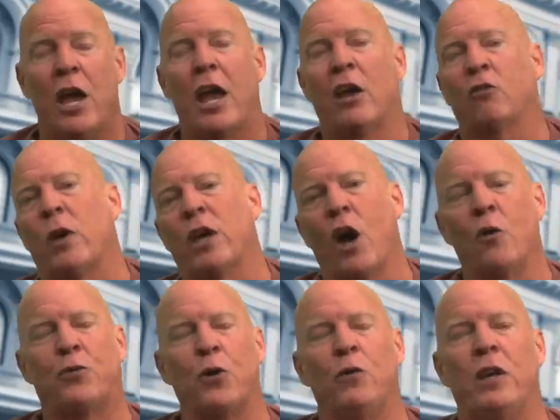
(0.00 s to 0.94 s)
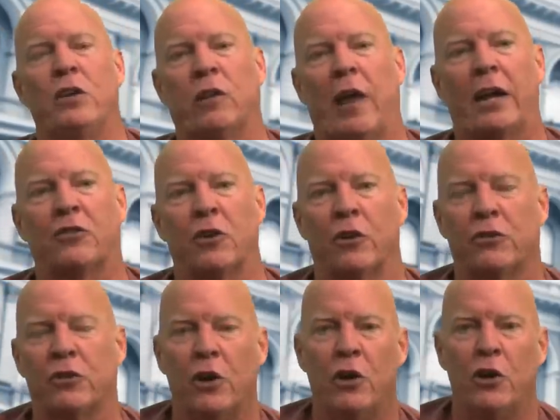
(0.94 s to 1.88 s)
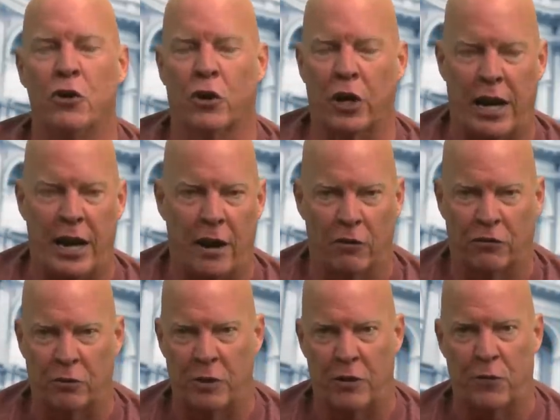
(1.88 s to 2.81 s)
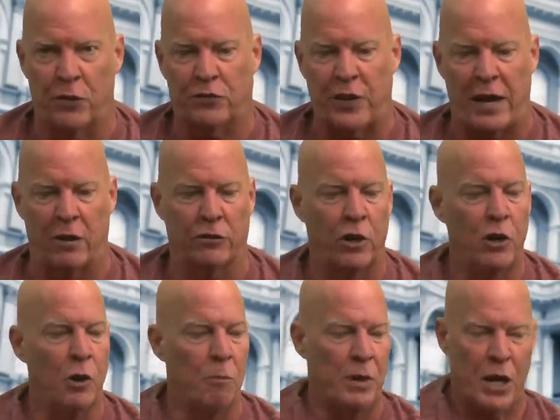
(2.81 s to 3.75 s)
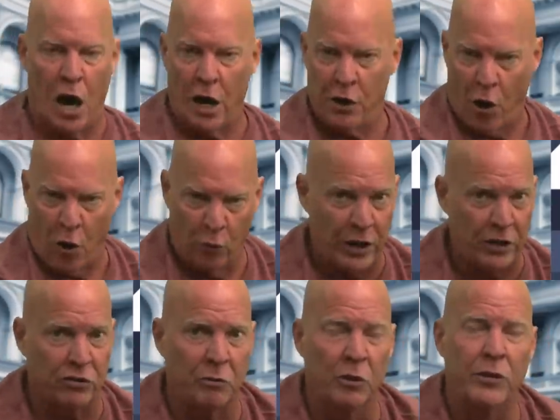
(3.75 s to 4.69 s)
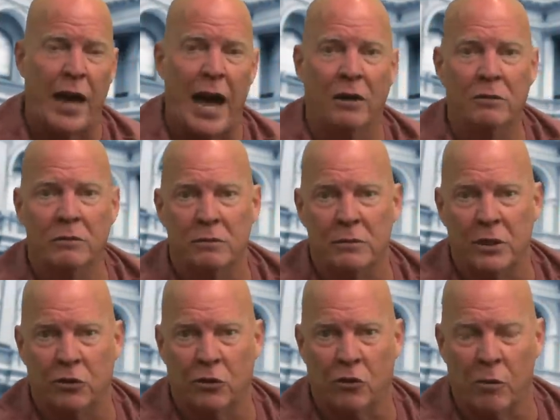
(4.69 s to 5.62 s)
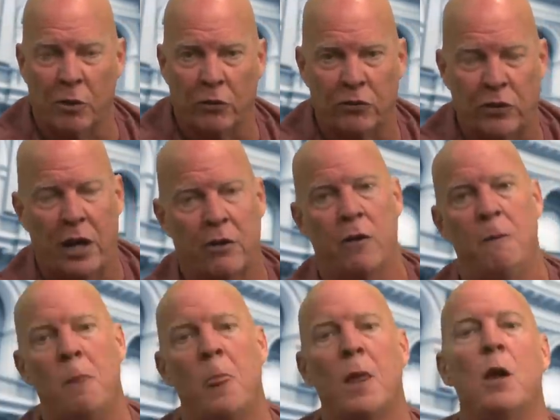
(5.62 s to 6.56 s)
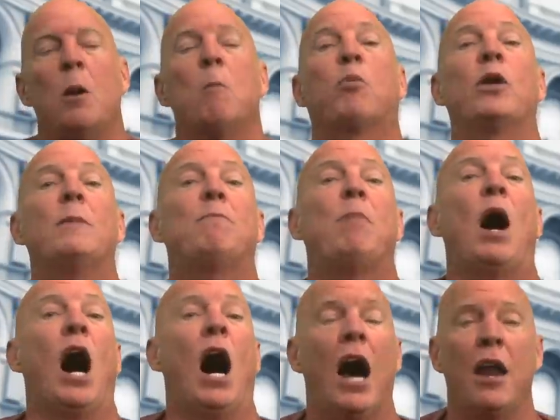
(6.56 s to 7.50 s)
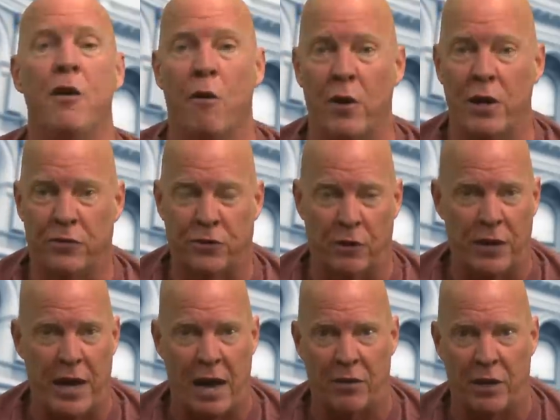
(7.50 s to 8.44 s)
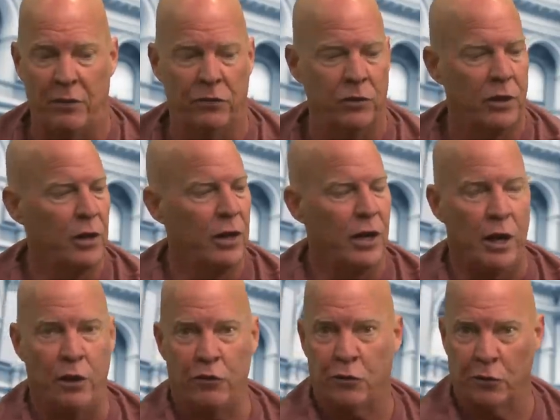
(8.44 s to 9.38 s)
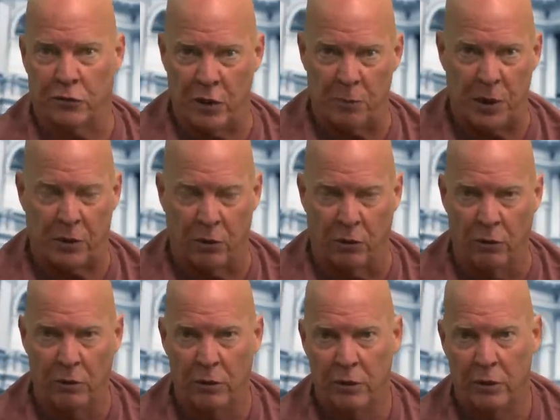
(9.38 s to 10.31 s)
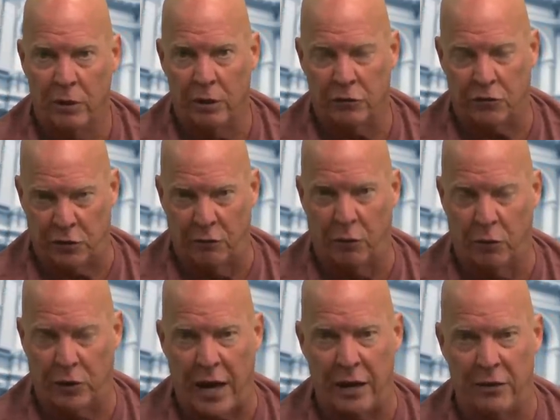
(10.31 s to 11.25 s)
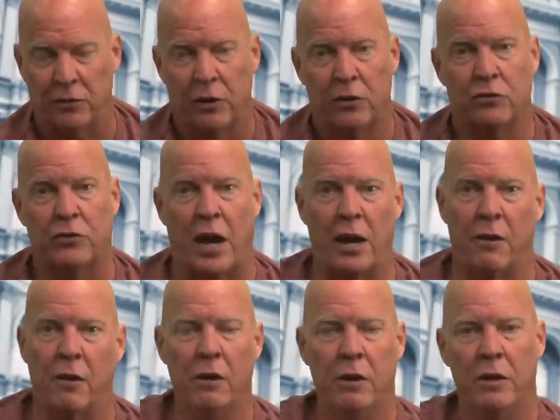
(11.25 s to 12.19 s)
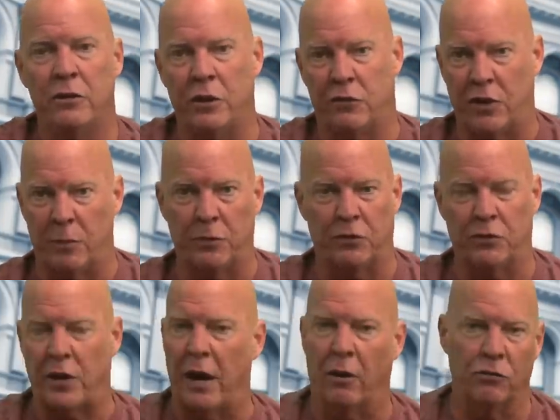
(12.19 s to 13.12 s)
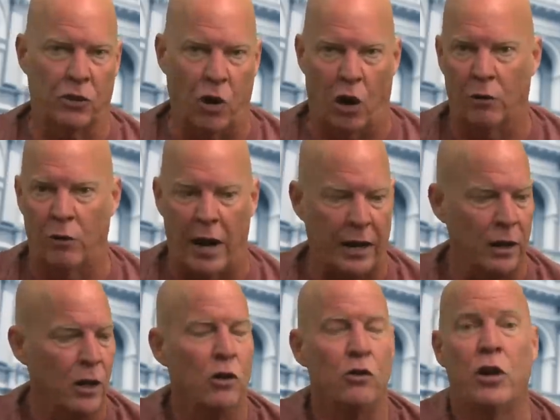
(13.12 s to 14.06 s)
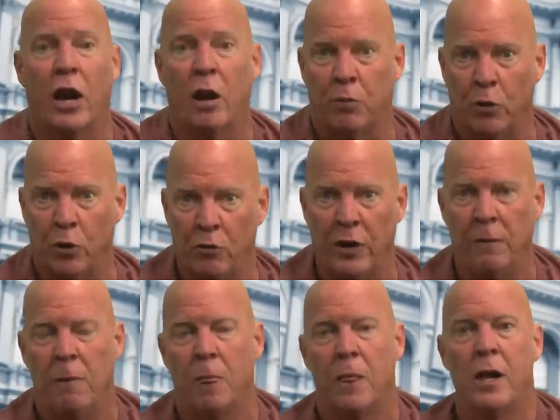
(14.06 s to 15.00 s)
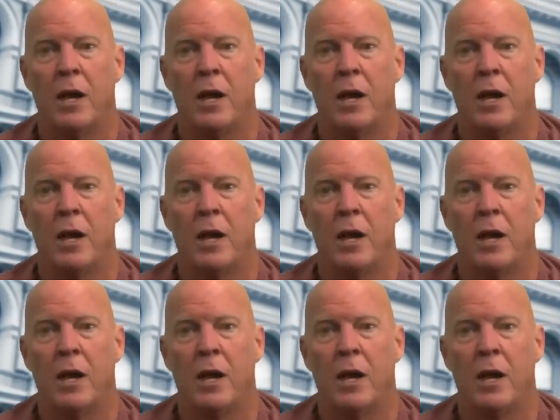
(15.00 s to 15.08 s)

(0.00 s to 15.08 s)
As we go through these lectures, you're going to hear some different standards. Beyond all reasonable doubt is the criminal standard. Preponderance of the evidence is your typical civil case standard. You tip the scales, car wreck, you got to prove it.